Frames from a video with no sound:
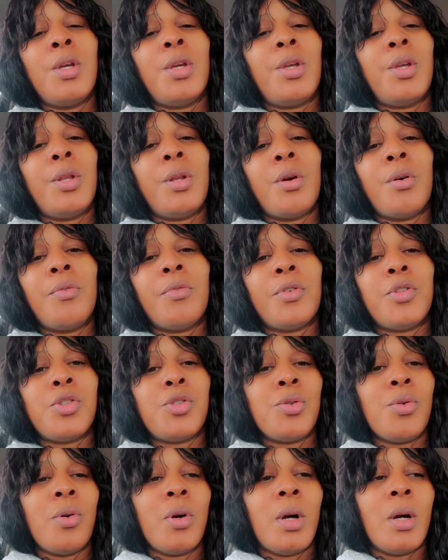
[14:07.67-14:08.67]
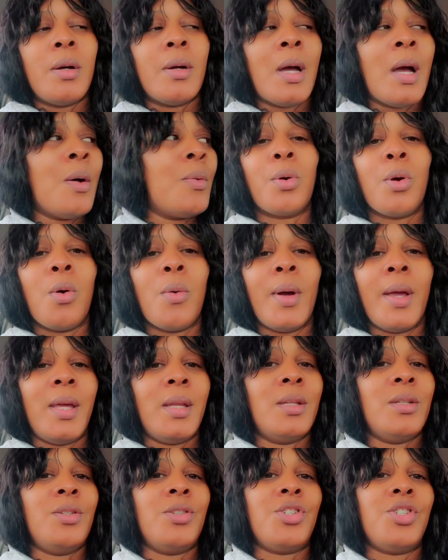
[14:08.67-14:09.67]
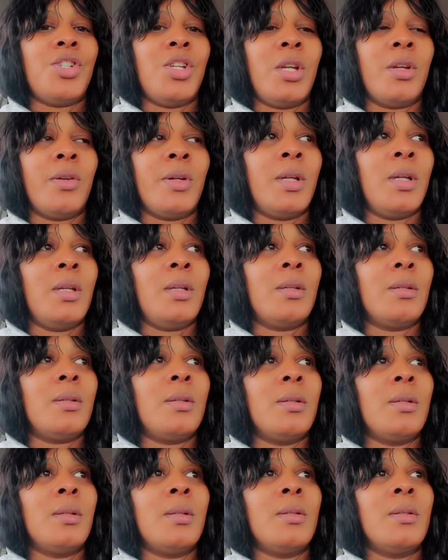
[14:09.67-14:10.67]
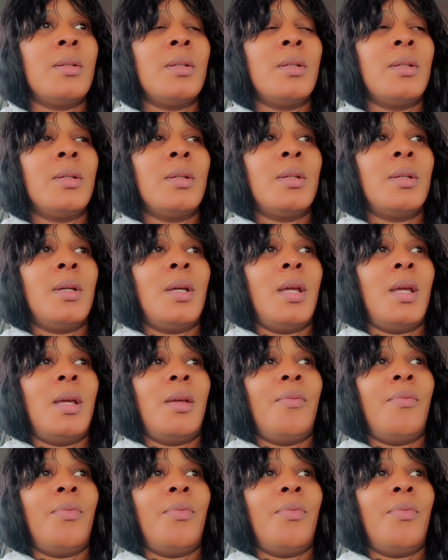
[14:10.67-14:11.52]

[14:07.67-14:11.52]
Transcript: you know, for sure, I will go ahead and share it and